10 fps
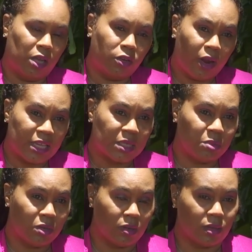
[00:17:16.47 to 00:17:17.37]
In your
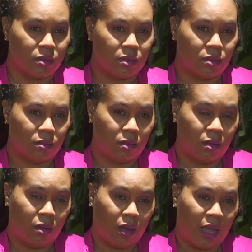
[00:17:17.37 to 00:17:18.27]
experience,
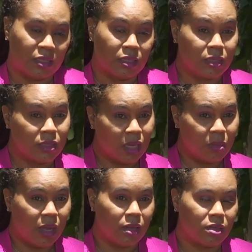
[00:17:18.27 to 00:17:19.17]
has the
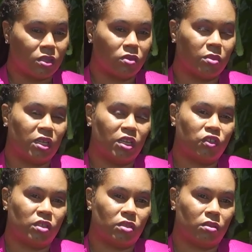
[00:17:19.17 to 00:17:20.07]
stigma and
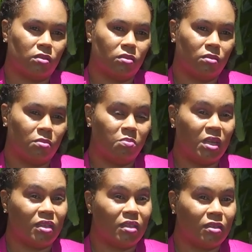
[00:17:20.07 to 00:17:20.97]
discrimination
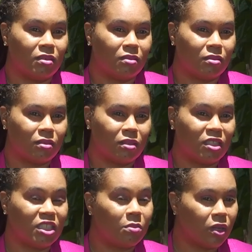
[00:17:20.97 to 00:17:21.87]
been
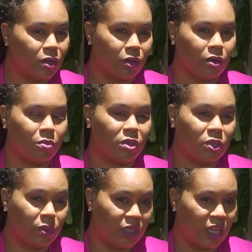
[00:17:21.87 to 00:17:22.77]
similar
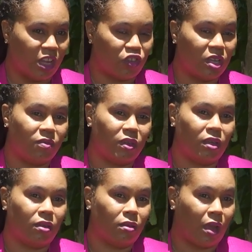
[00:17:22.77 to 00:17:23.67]
between HIV
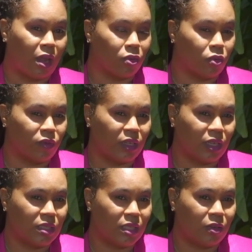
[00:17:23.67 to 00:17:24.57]
and
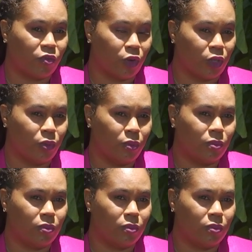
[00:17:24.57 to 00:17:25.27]
COVID-19 for you?